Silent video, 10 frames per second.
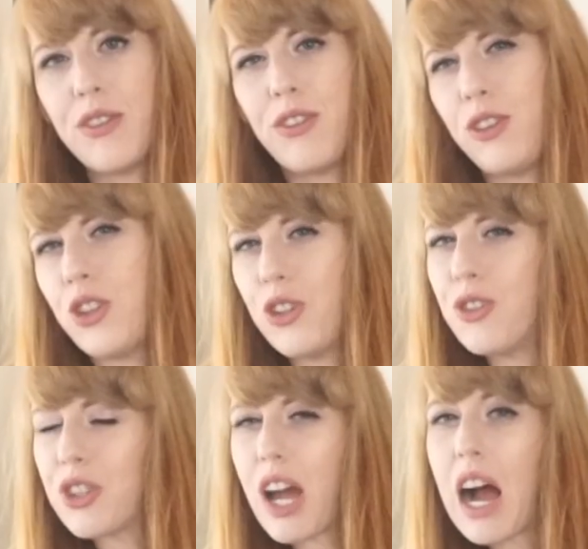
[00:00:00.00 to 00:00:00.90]
If you
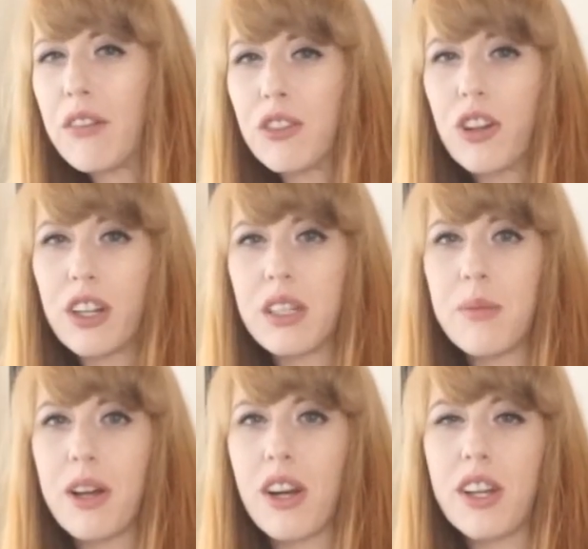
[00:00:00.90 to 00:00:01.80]
choose to have good
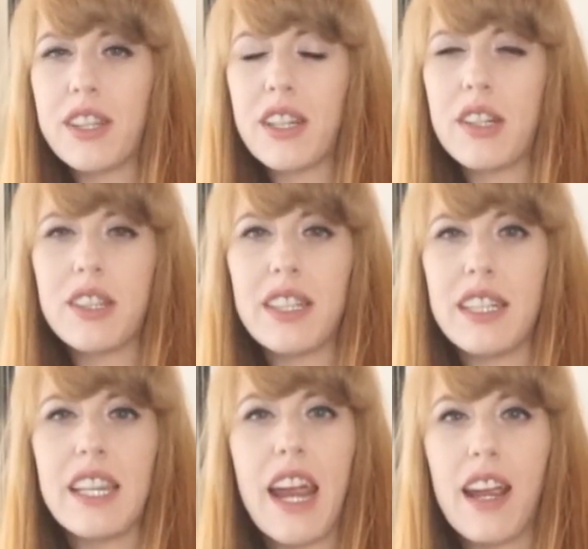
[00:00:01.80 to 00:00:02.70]
experiences
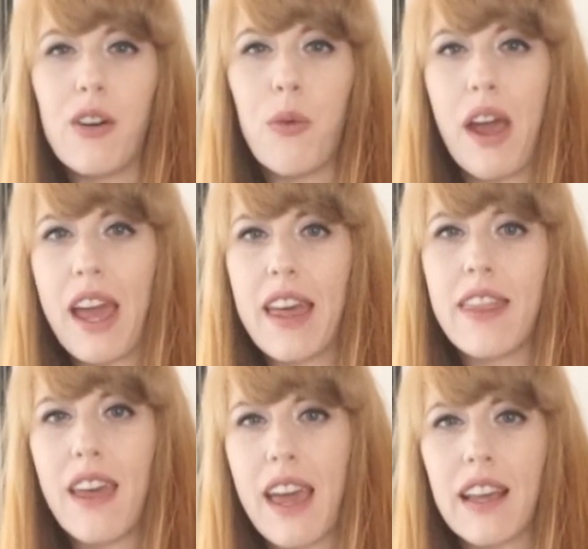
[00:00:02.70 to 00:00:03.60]
and take away
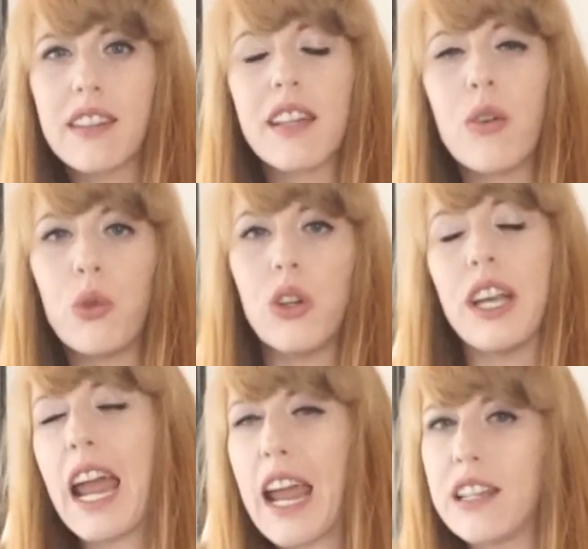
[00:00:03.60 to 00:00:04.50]
things that will
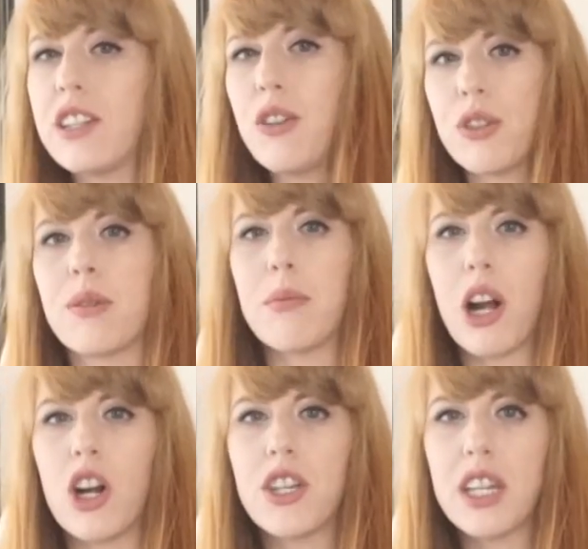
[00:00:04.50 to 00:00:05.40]
enhance you as a
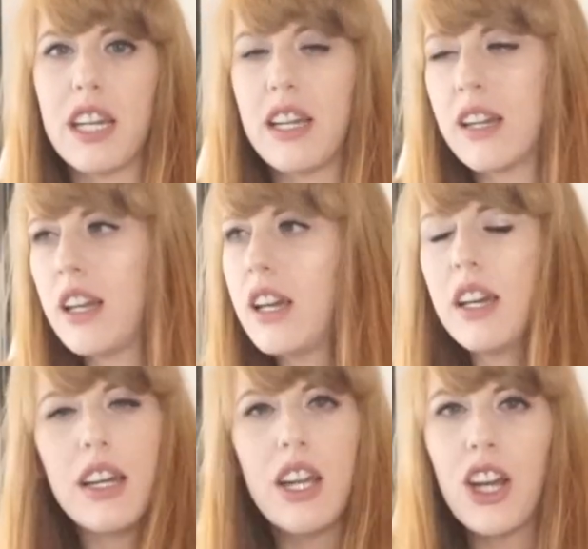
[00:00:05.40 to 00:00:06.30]
person,
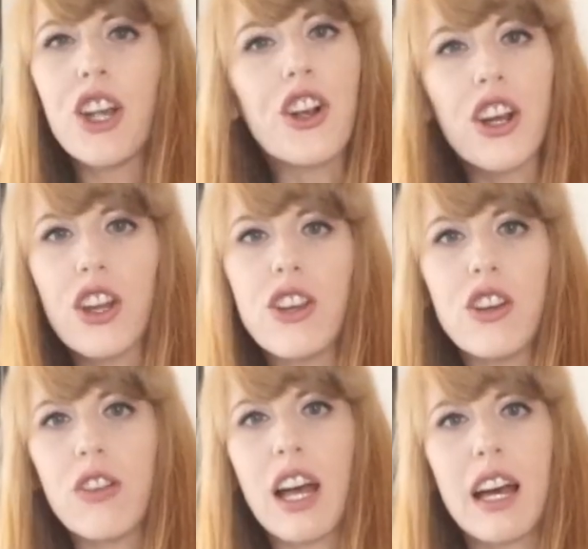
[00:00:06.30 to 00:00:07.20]
you're going to
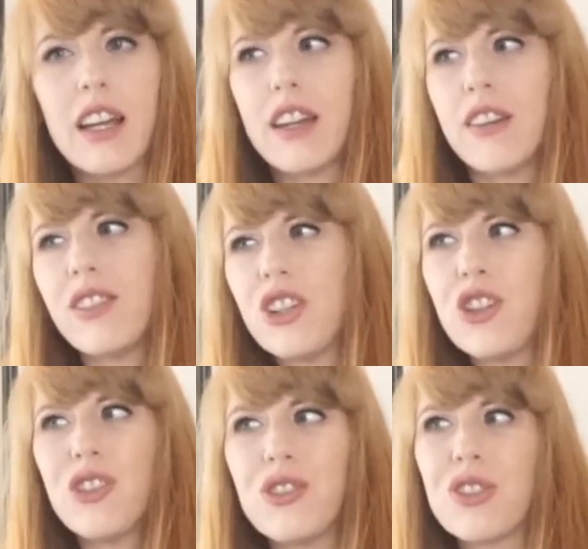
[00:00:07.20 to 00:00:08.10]
do that. And if you
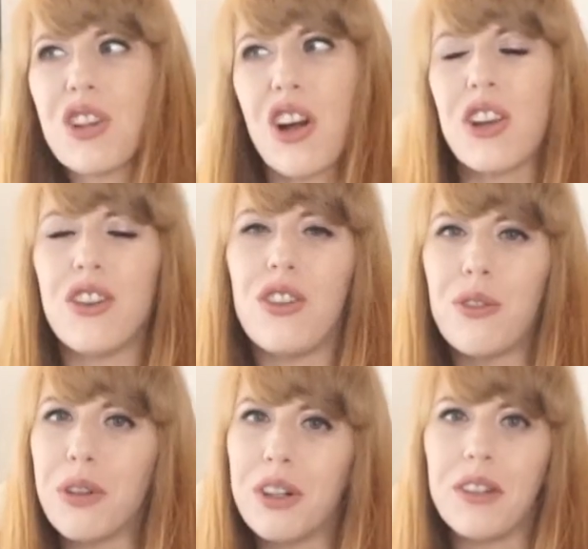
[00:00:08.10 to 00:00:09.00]
choose not to,
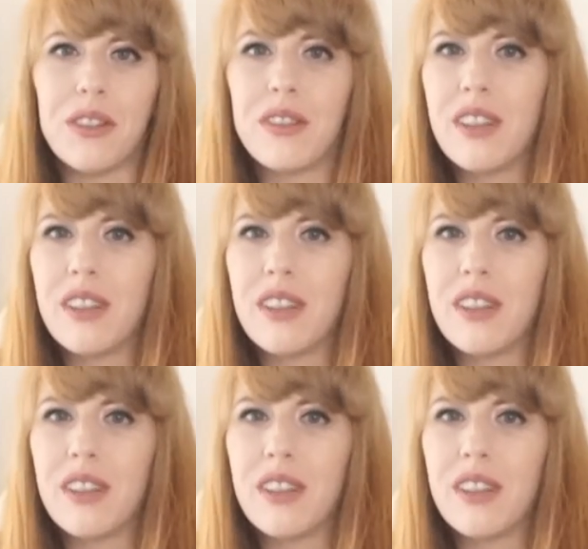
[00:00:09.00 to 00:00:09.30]
well,